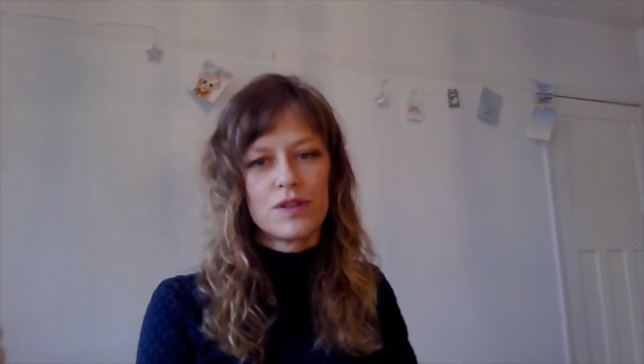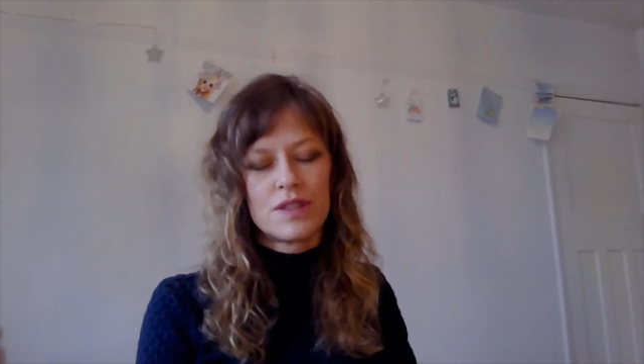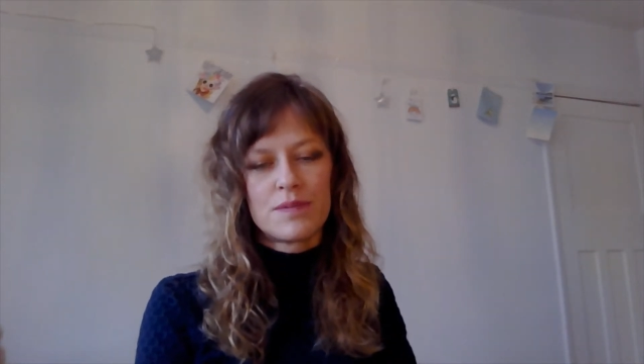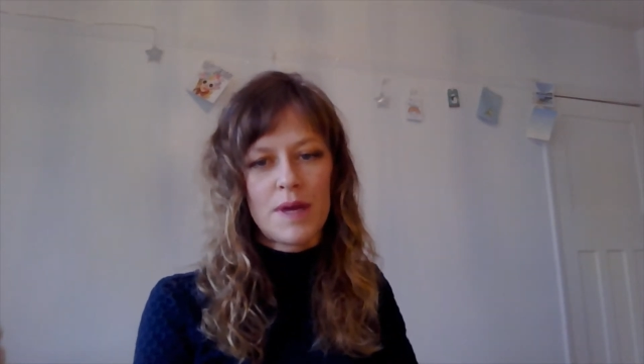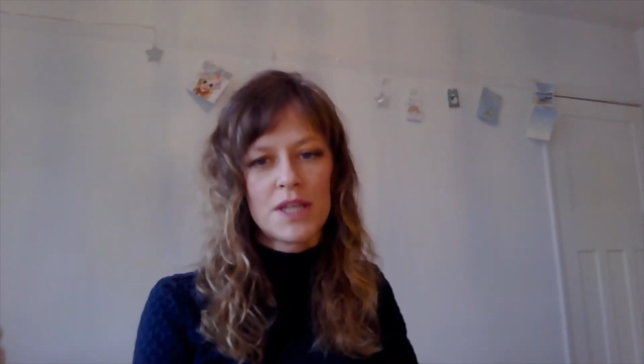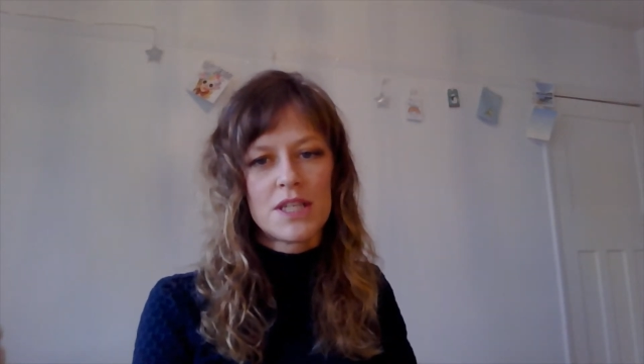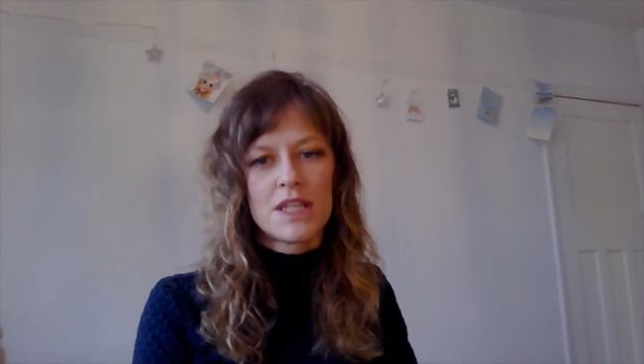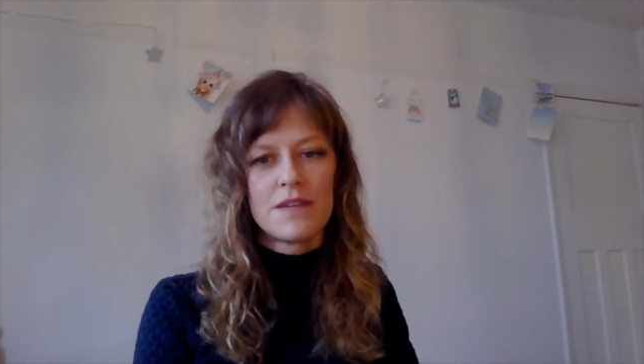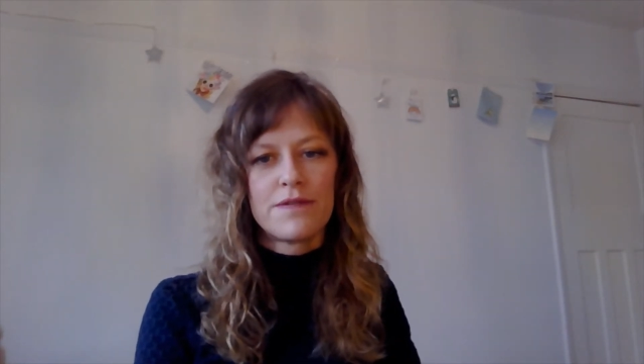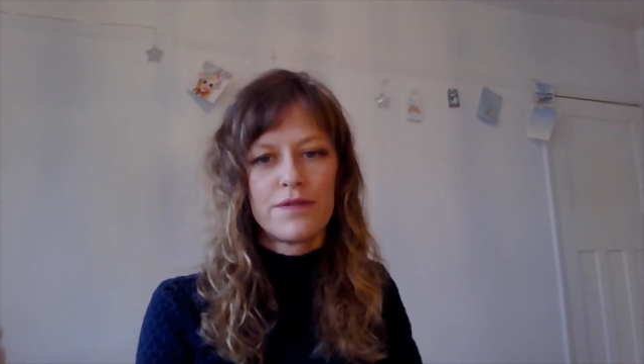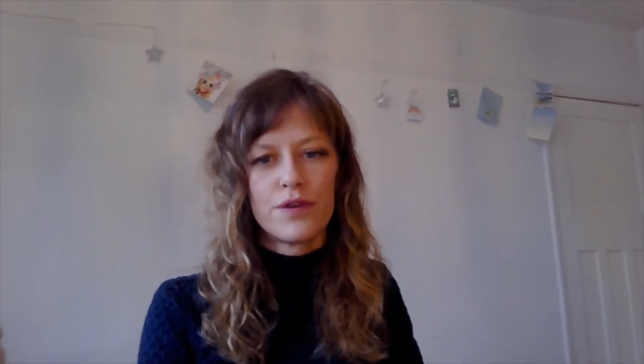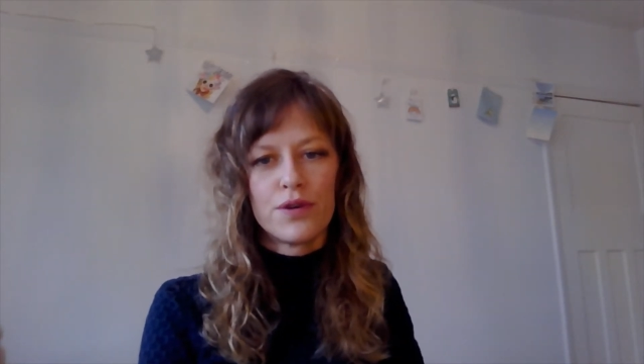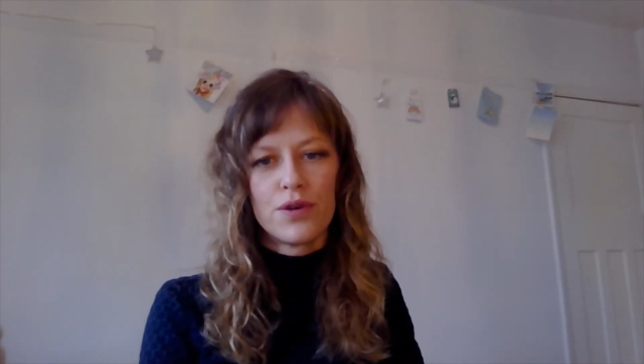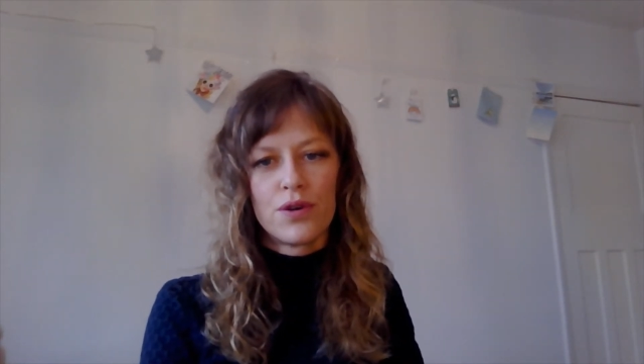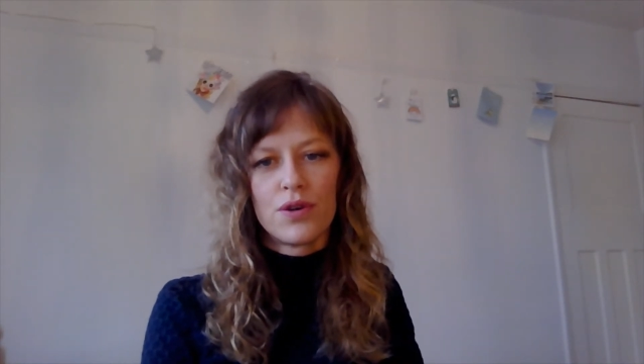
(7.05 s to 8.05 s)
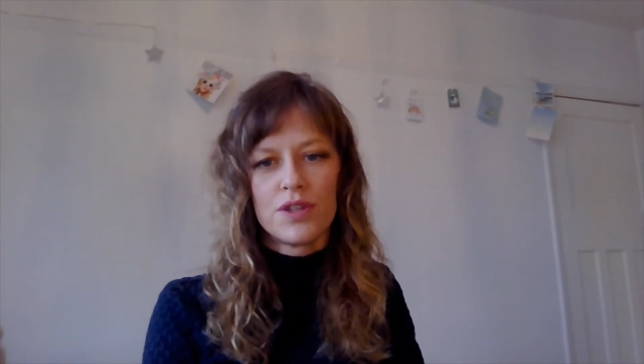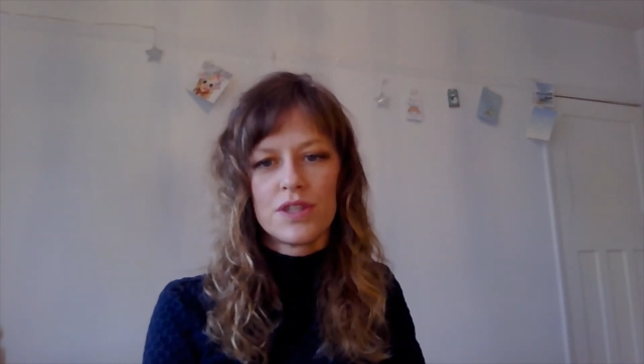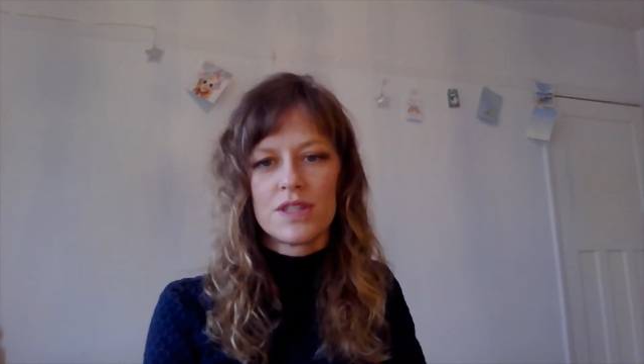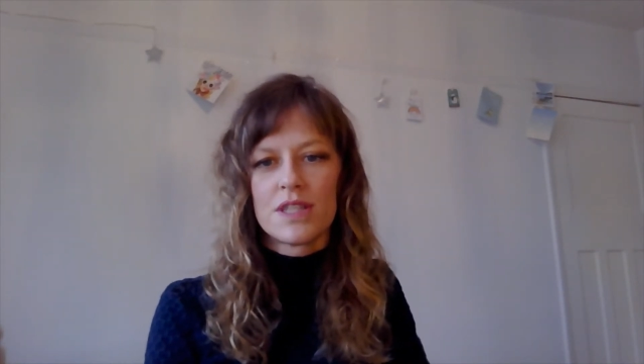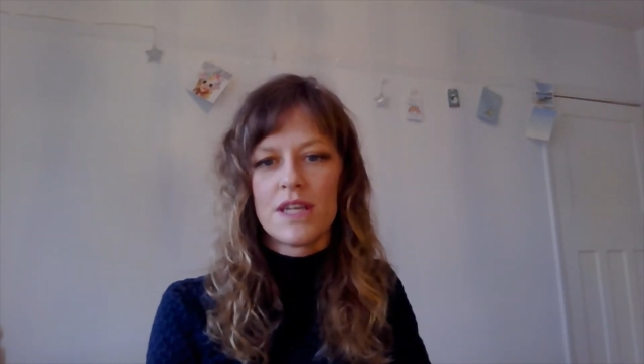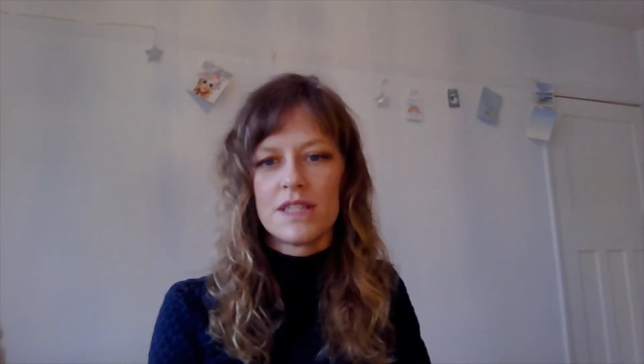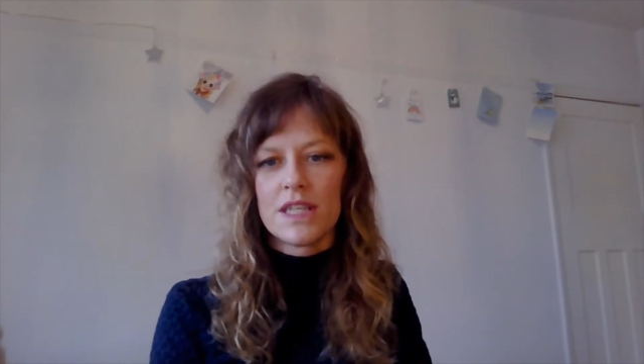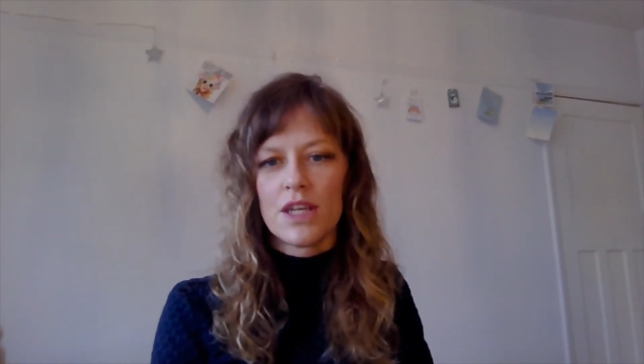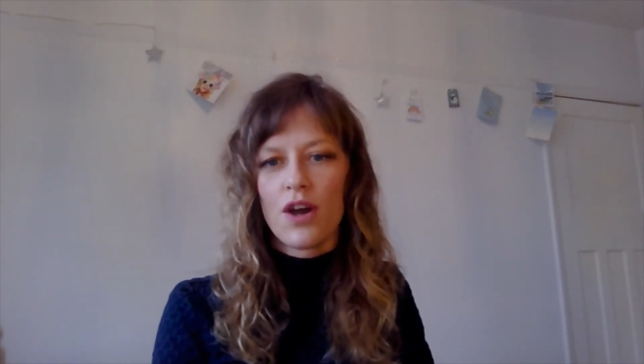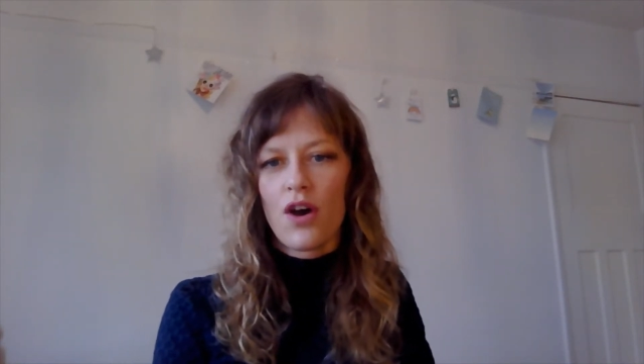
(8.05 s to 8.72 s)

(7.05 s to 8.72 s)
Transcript: especially for the study